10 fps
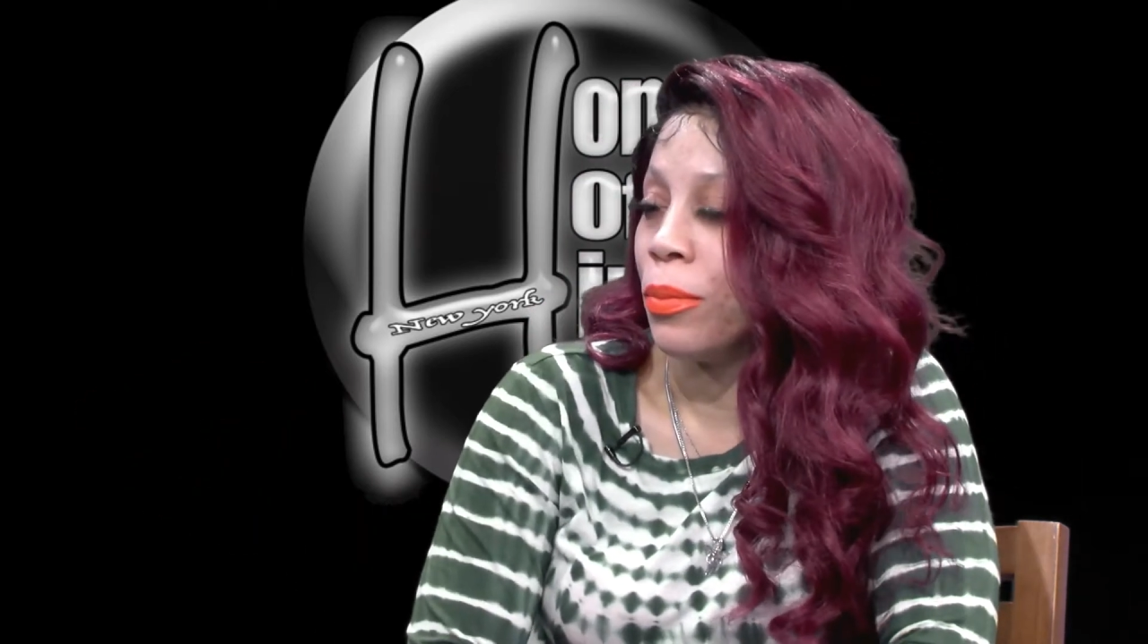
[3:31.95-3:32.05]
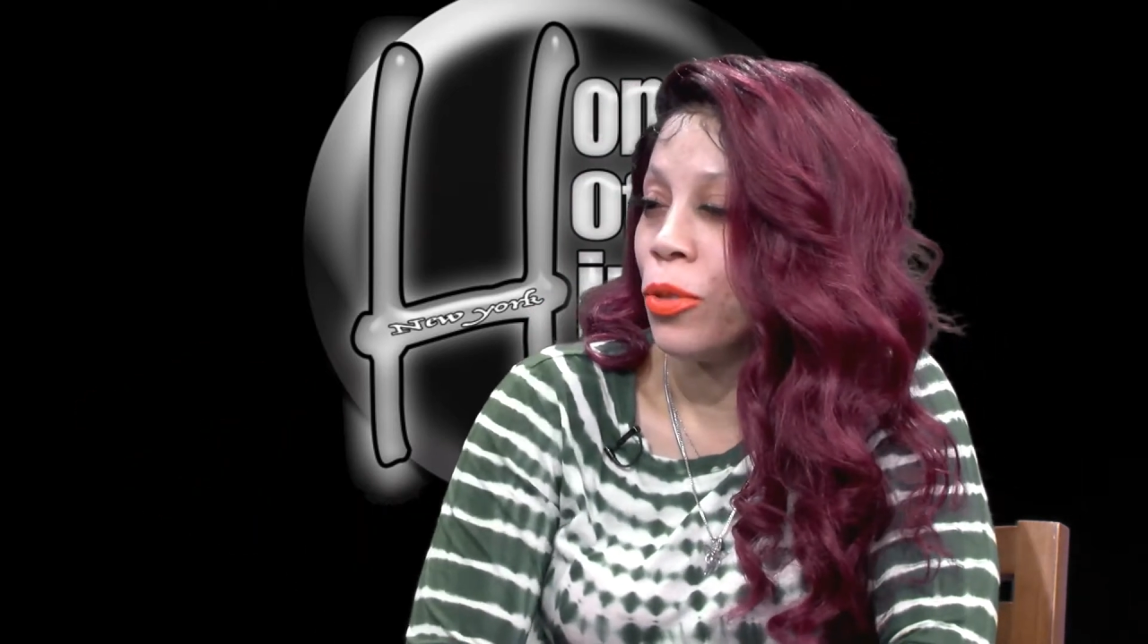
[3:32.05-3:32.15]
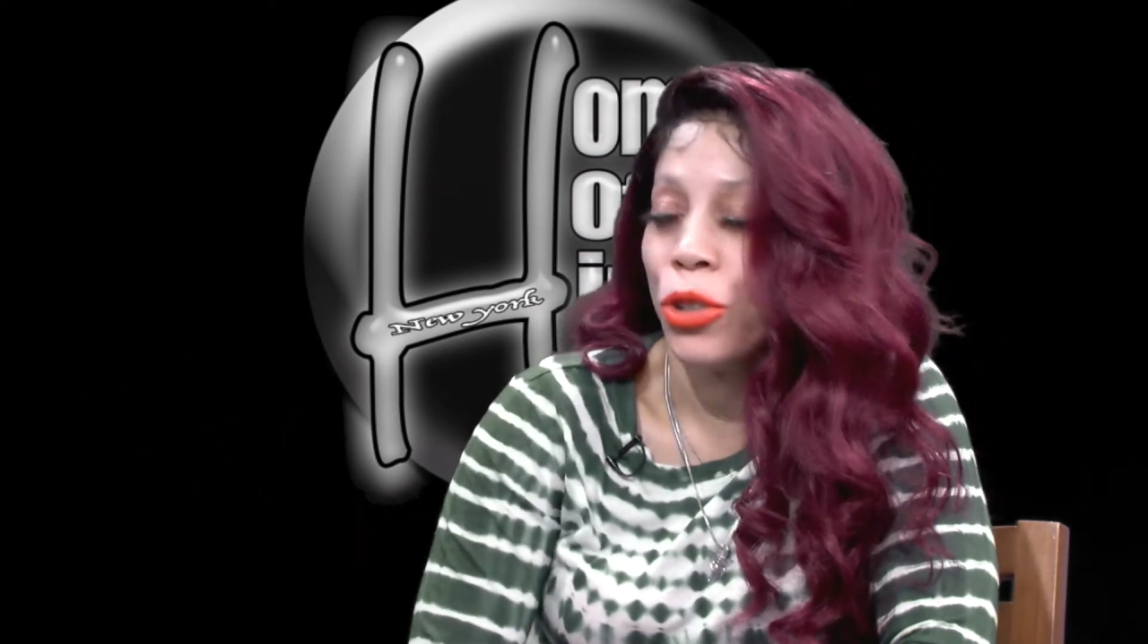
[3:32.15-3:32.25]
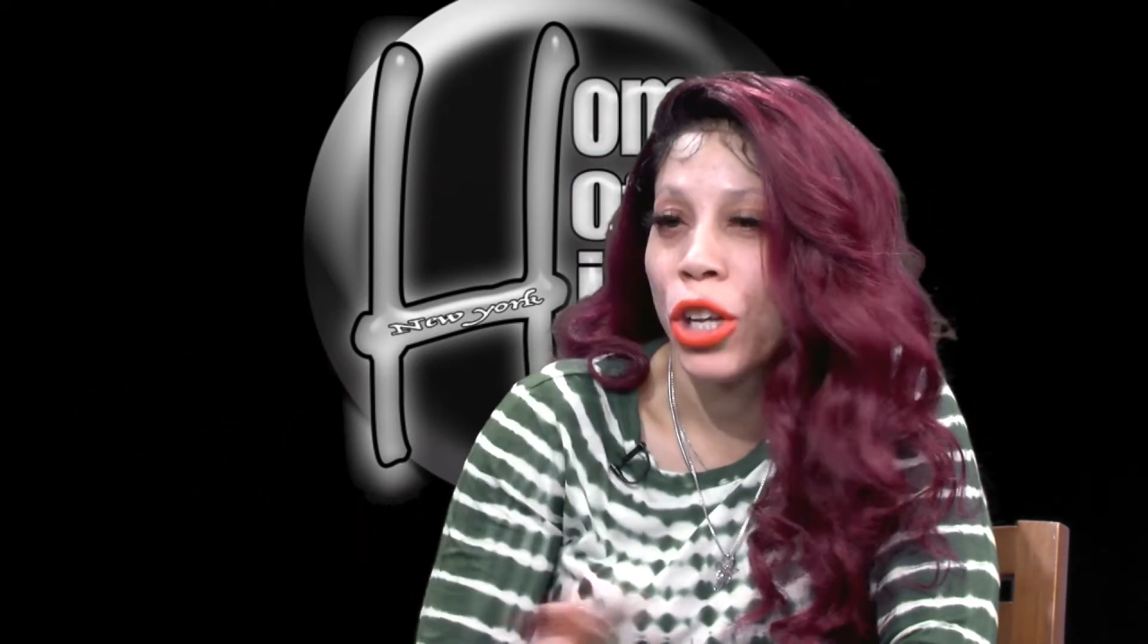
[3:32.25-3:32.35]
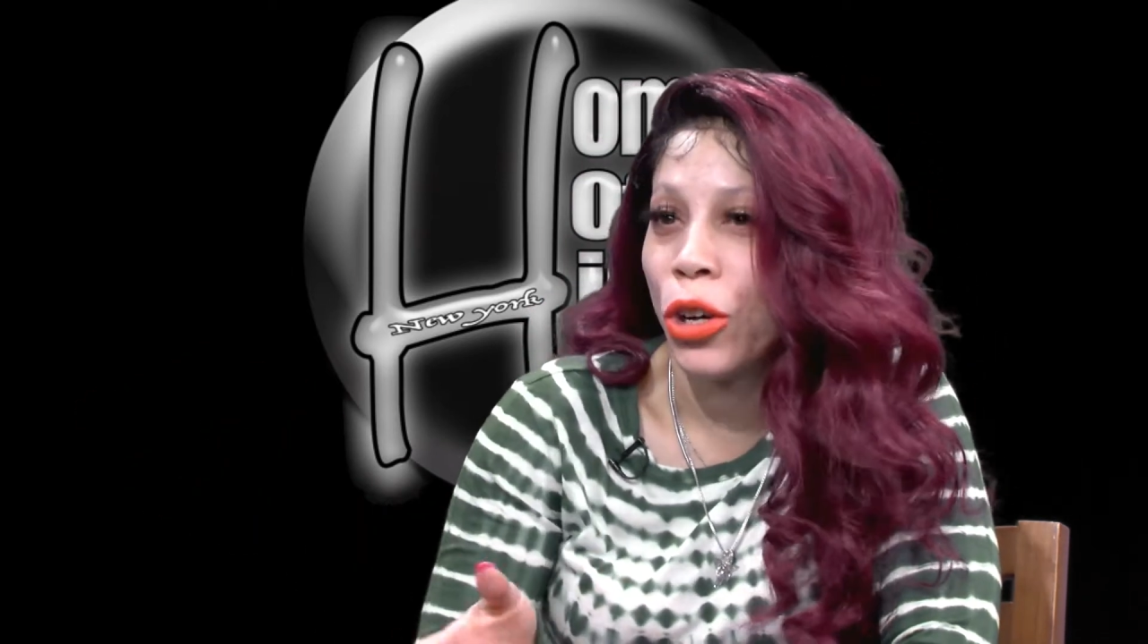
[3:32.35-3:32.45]

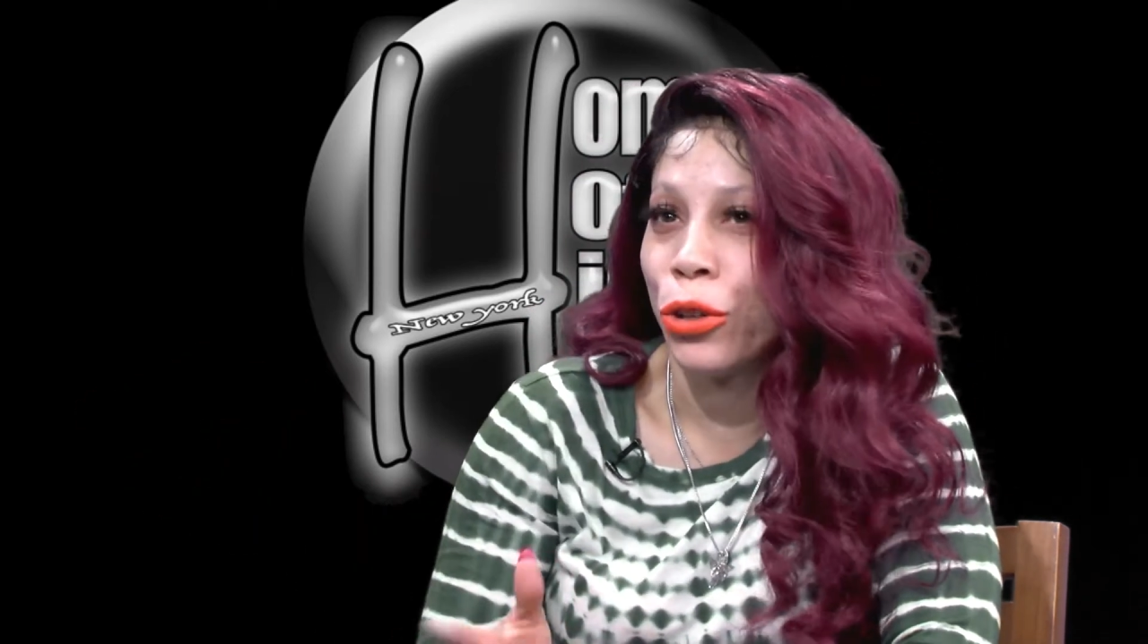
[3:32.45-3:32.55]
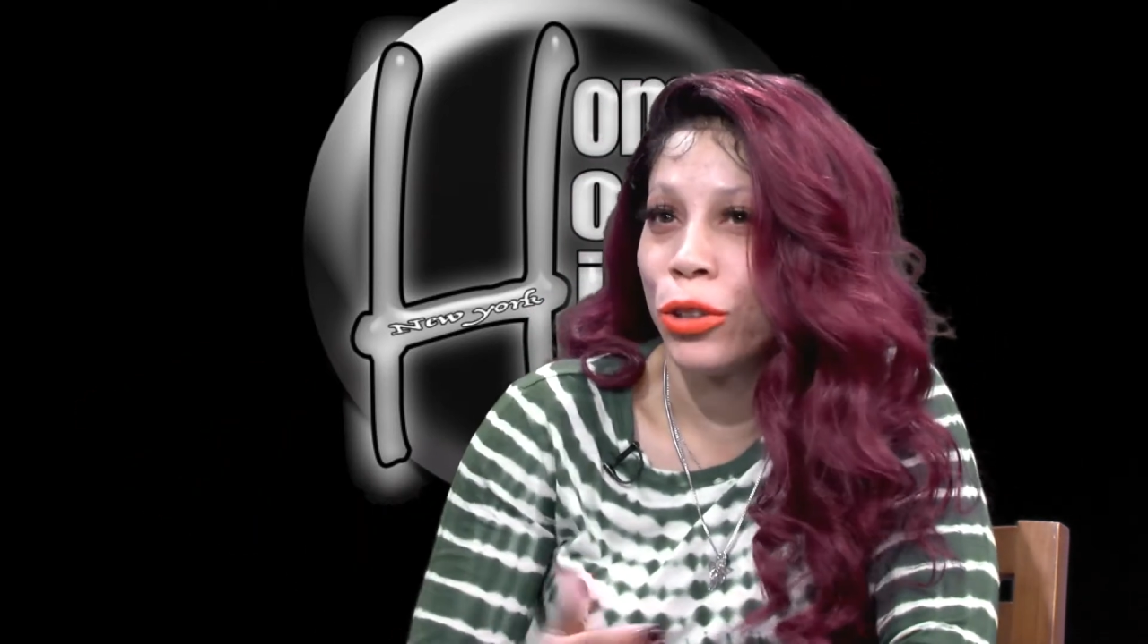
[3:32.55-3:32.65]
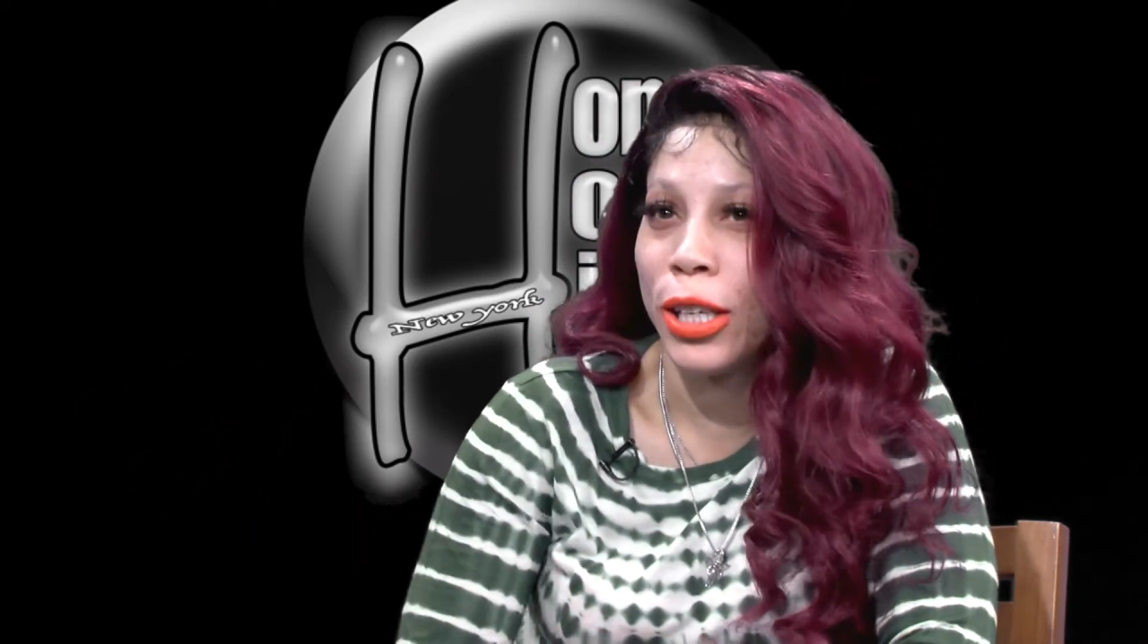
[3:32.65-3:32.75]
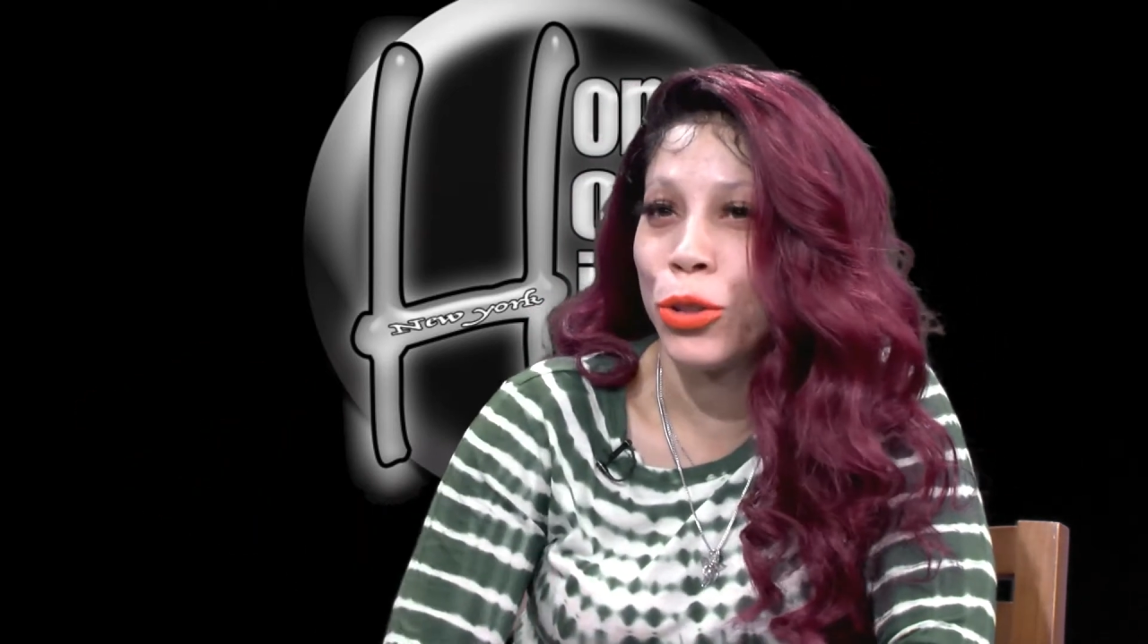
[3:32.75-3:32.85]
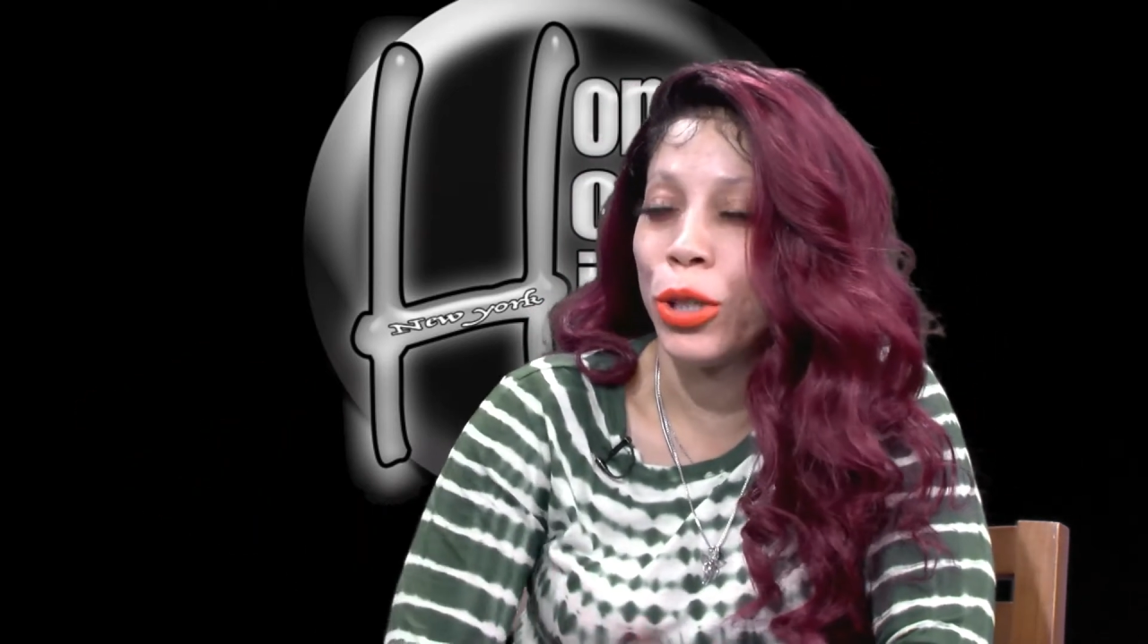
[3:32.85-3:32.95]
you know, they do